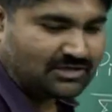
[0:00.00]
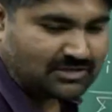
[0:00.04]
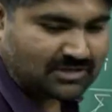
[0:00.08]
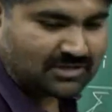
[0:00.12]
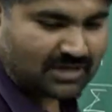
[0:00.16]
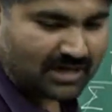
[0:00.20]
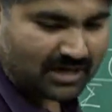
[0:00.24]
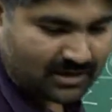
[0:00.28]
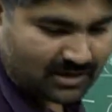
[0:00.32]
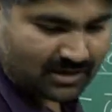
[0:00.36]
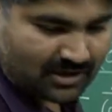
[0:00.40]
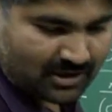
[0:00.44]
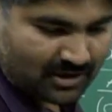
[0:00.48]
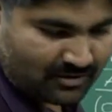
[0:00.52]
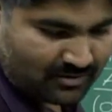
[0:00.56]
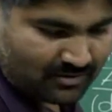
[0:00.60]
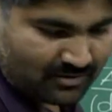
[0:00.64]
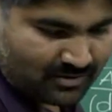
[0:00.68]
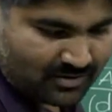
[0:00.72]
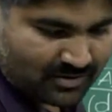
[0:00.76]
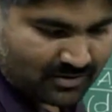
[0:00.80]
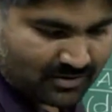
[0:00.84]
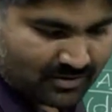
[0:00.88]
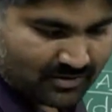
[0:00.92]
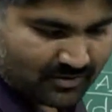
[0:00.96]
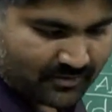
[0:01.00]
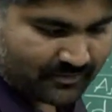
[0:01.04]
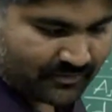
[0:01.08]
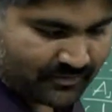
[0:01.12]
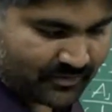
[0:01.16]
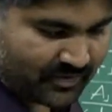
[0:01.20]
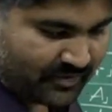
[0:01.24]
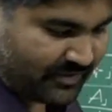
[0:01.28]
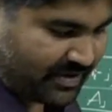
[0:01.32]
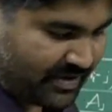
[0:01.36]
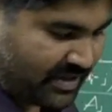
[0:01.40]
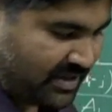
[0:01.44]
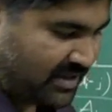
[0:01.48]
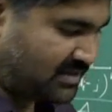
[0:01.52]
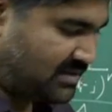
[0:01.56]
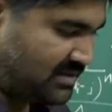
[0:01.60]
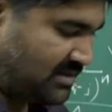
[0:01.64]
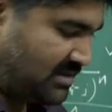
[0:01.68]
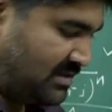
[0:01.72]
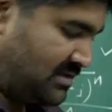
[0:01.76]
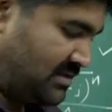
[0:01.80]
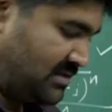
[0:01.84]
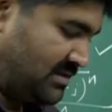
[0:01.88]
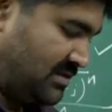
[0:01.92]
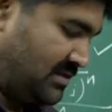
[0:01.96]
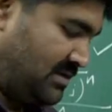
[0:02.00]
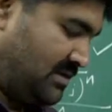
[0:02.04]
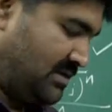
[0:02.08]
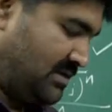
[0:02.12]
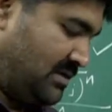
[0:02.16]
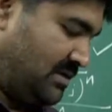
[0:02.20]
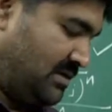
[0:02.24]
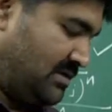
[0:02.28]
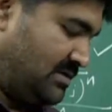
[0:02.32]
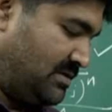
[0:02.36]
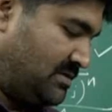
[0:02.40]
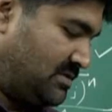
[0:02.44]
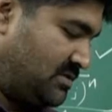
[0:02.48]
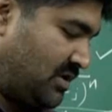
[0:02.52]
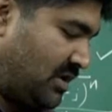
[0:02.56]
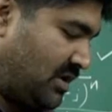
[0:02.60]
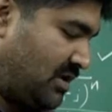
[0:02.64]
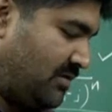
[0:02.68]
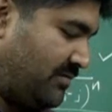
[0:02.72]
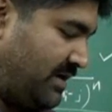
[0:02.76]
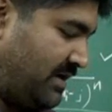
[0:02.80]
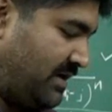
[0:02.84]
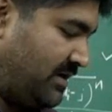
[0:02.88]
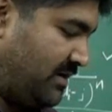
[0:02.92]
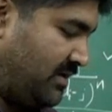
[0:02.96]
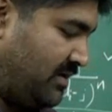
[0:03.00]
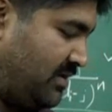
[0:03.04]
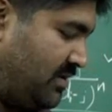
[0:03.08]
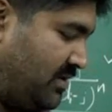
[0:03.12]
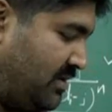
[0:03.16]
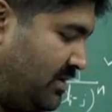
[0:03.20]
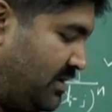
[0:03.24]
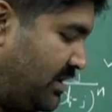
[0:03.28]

start now, we can solve it,